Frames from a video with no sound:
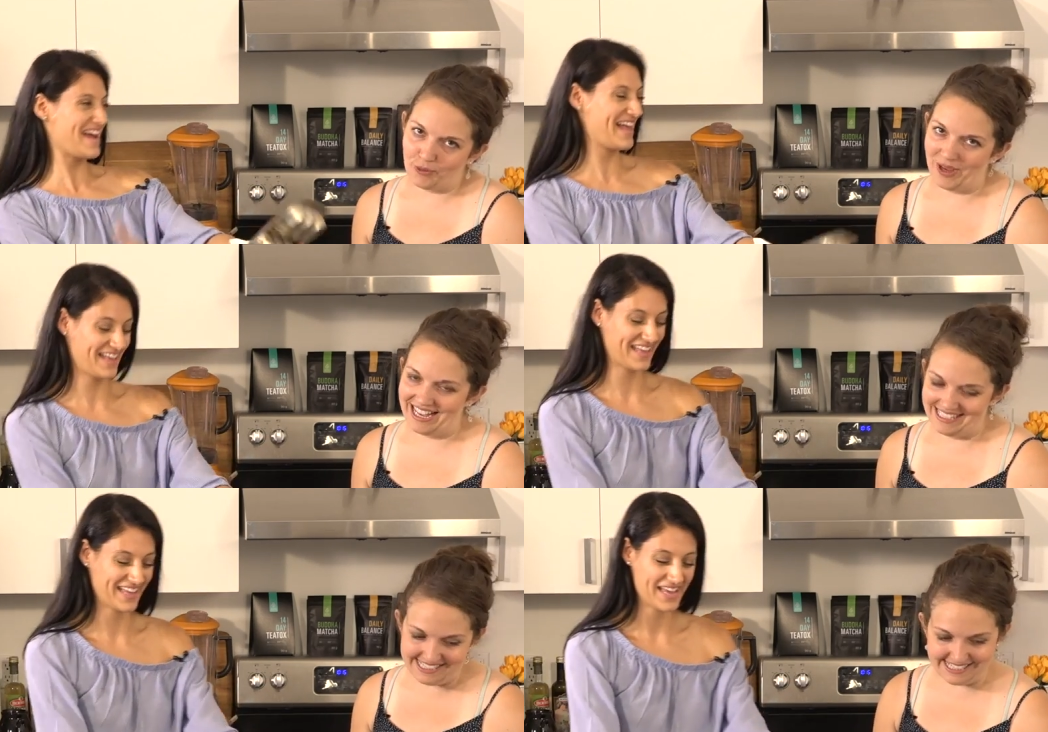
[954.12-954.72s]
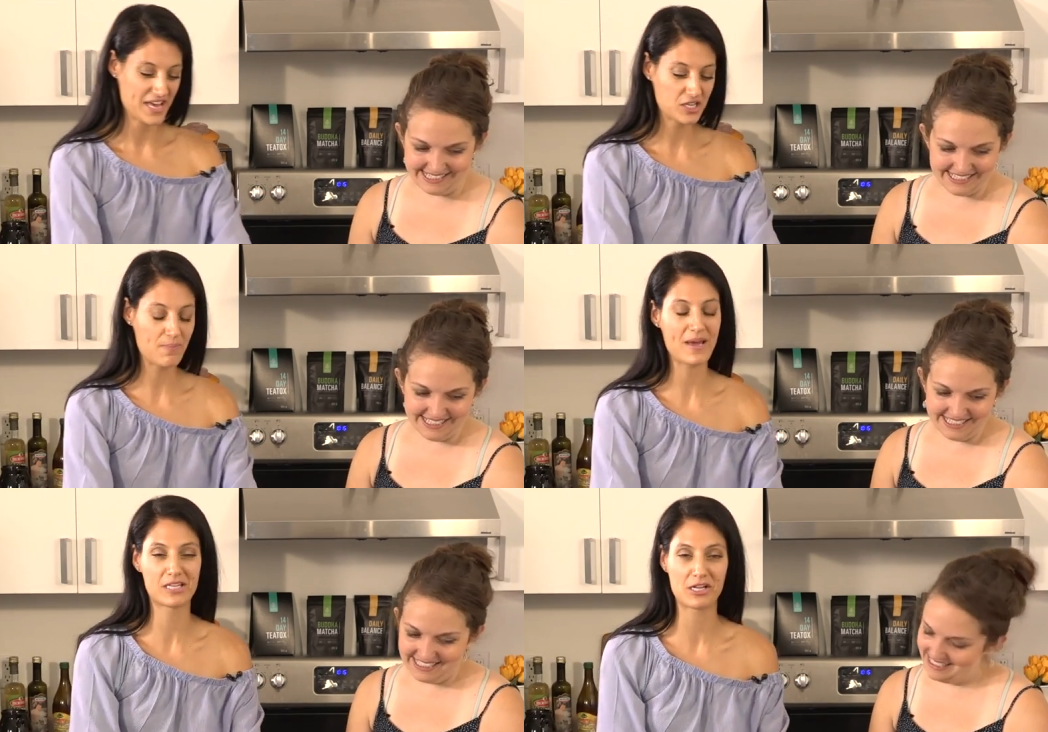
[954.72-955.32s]
Speaker 1: waste. So
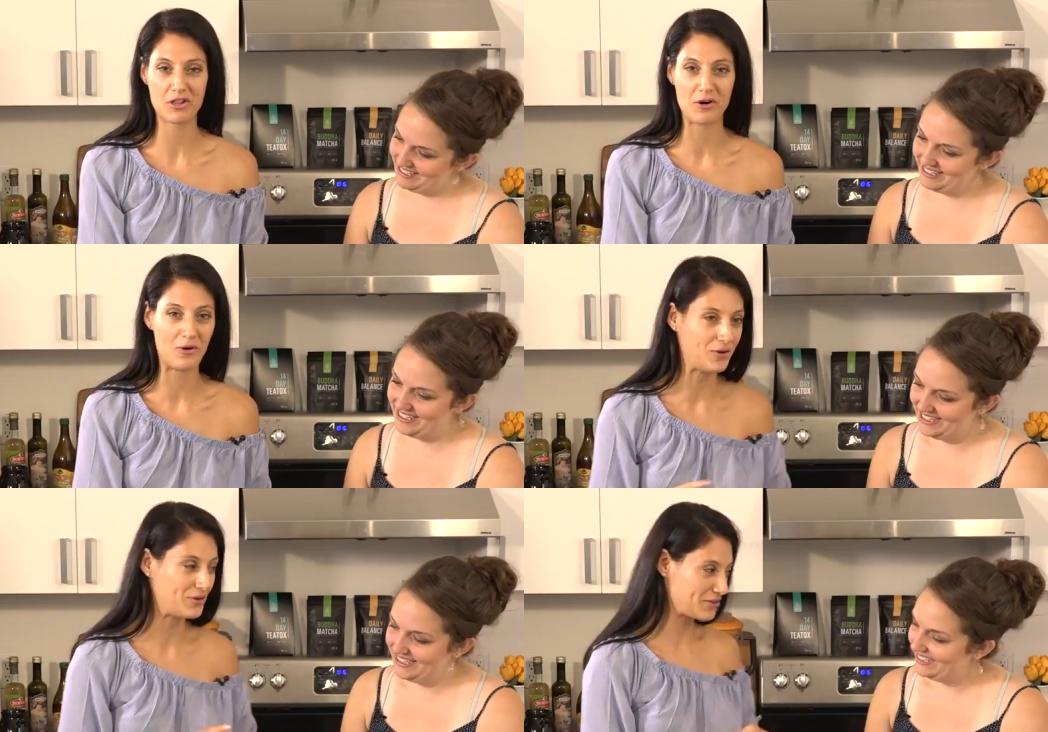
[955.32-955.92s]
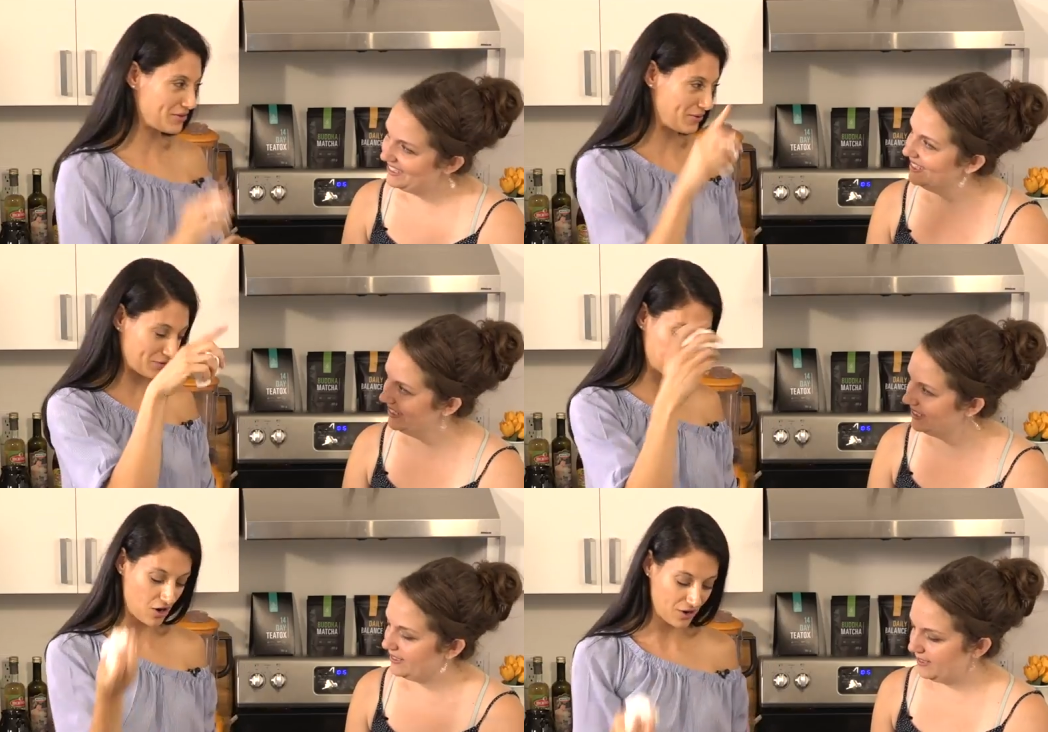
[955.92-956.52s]
basically, the whole the
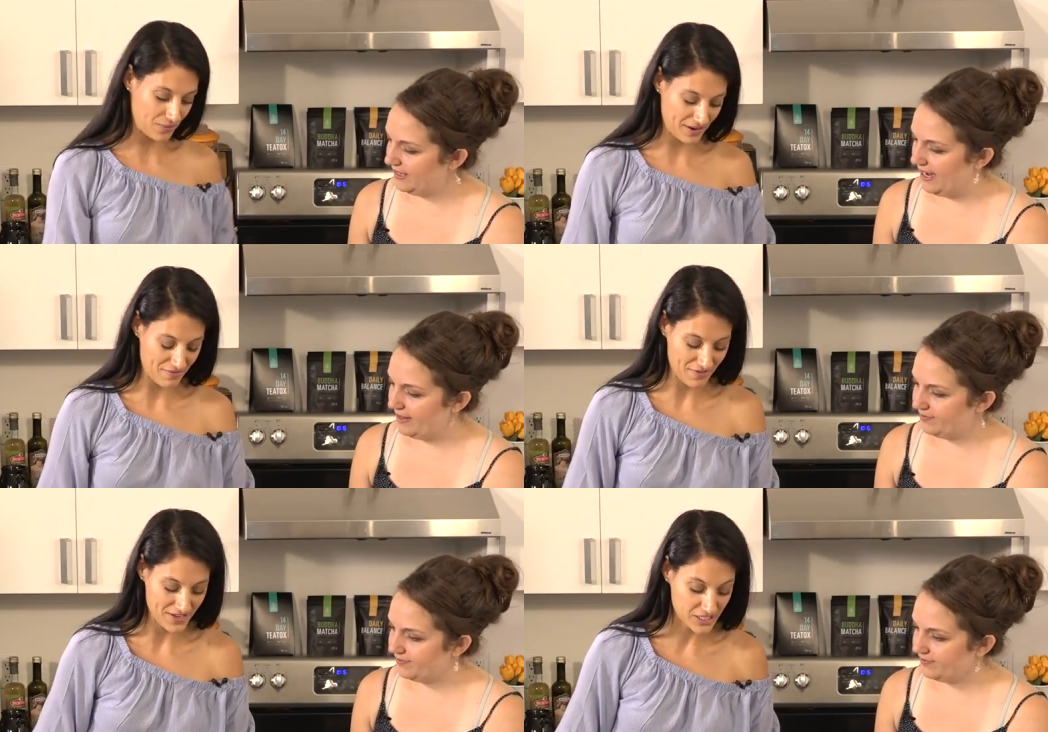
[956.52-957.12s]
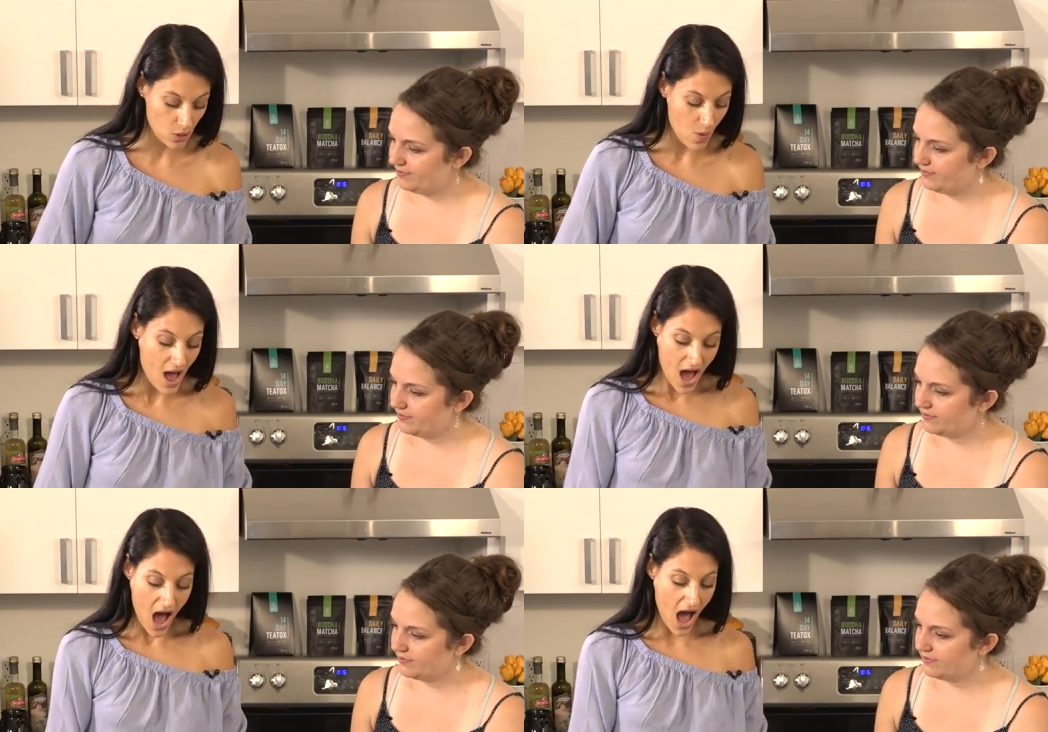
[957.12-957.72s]
whole jar or yeah. whatever of it. So
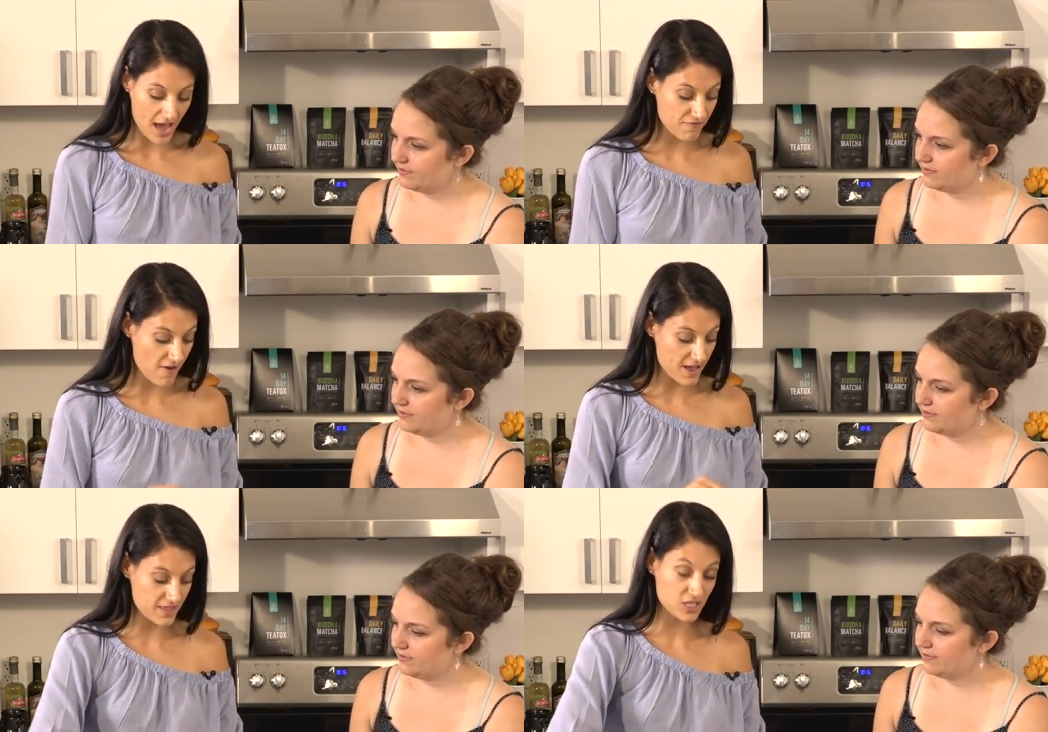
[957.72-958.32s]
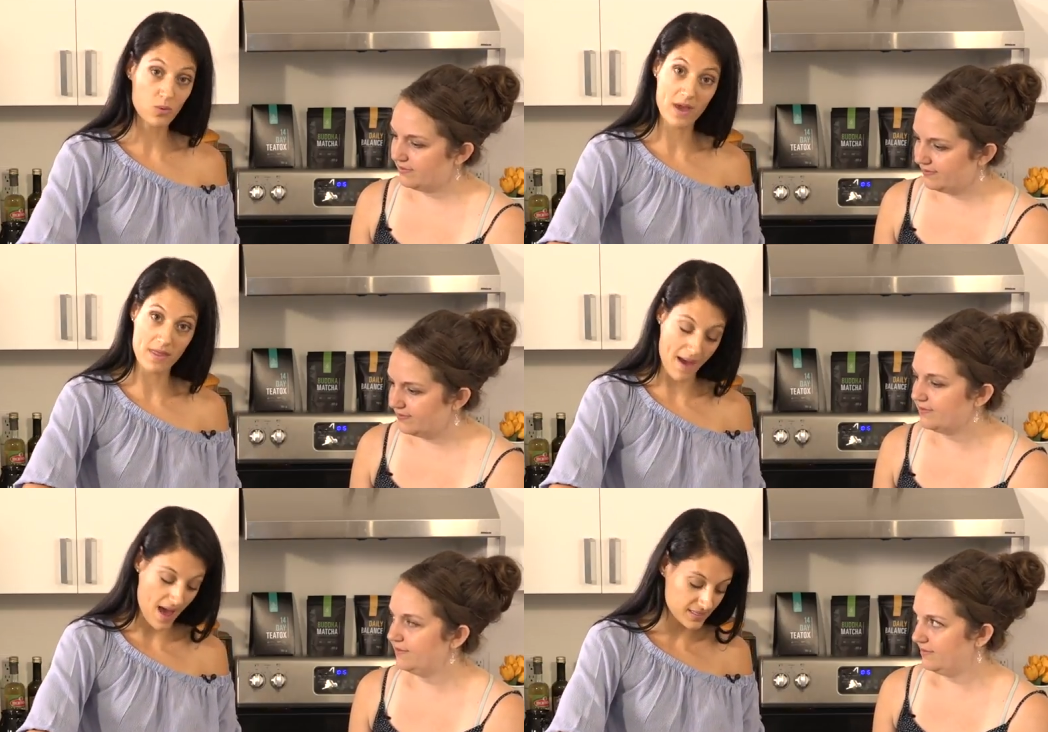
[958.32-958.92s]
I find this way
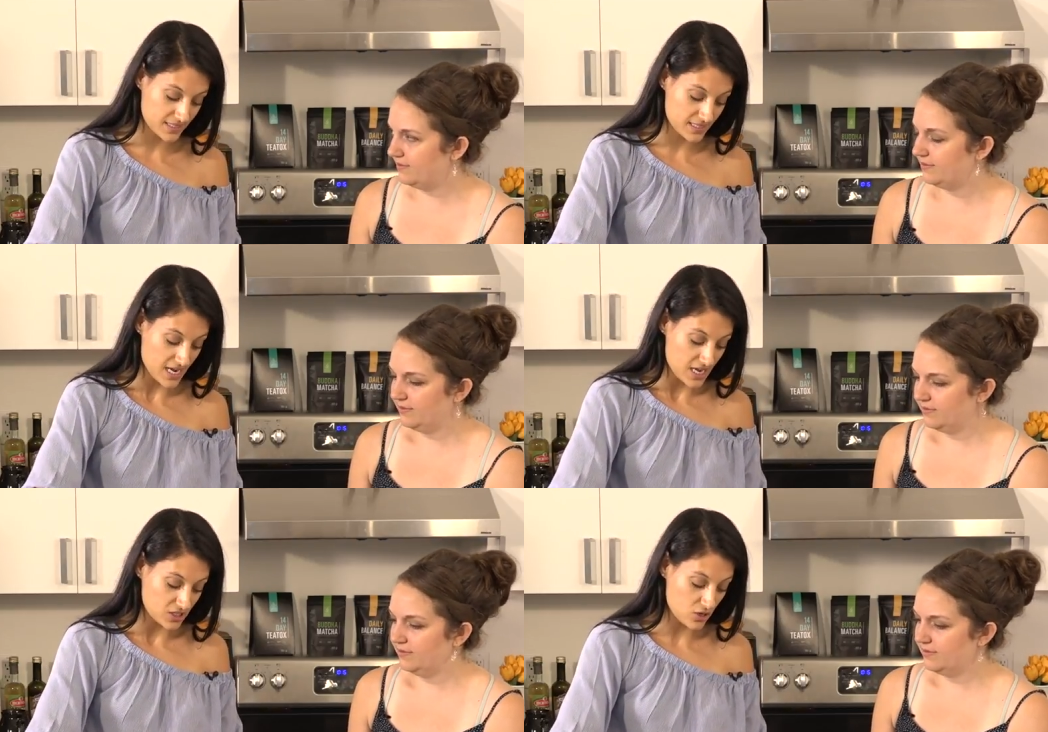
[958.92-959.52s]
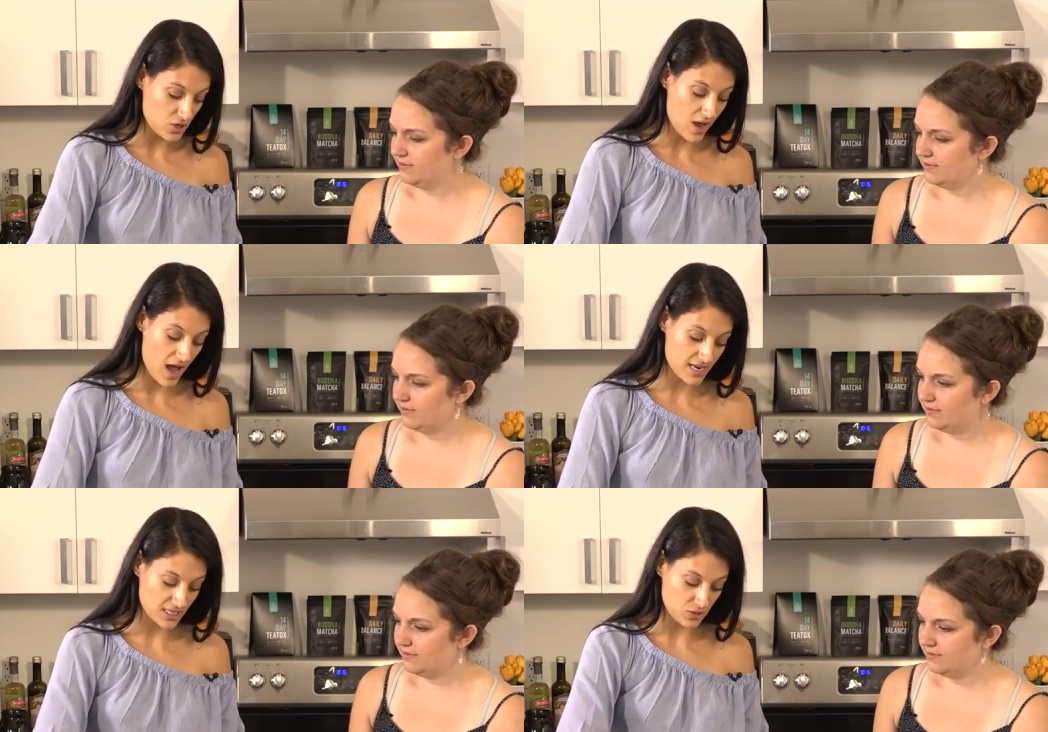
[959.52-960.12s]
the best. So you
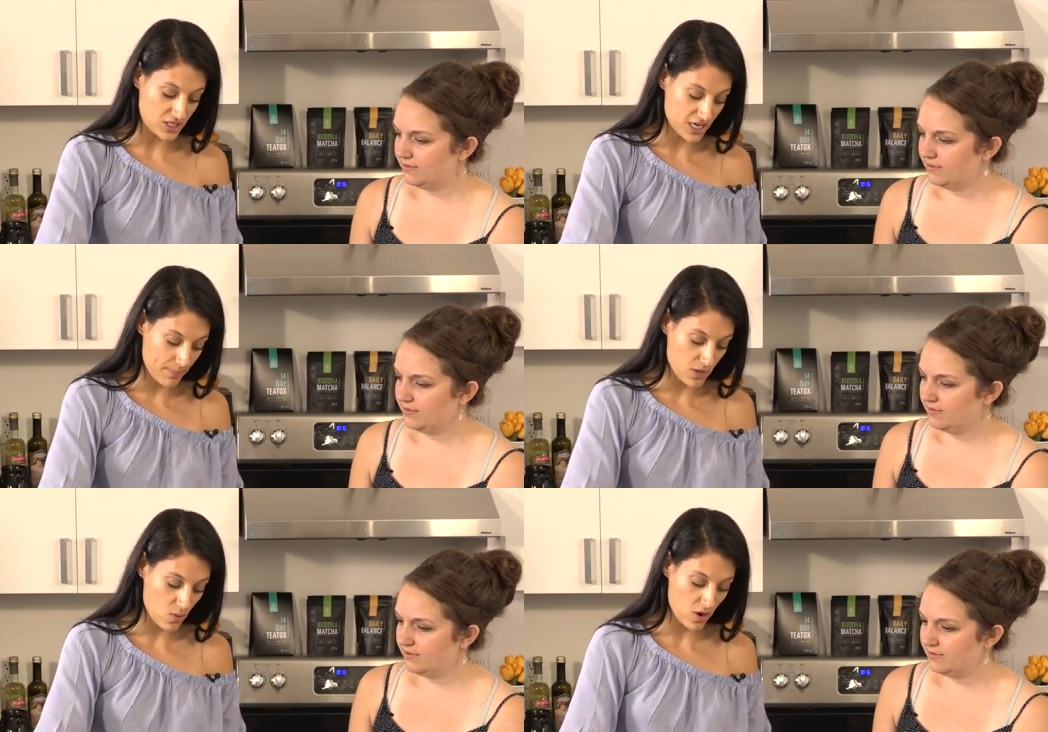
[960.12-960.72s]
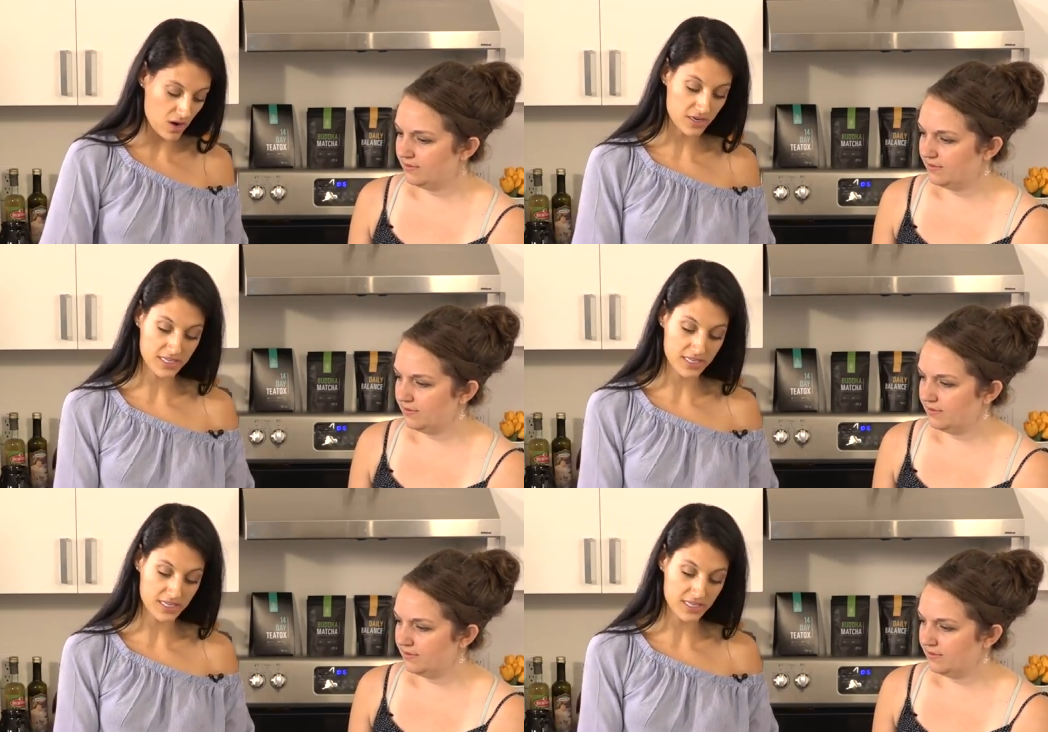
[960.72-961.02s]
kind of dip your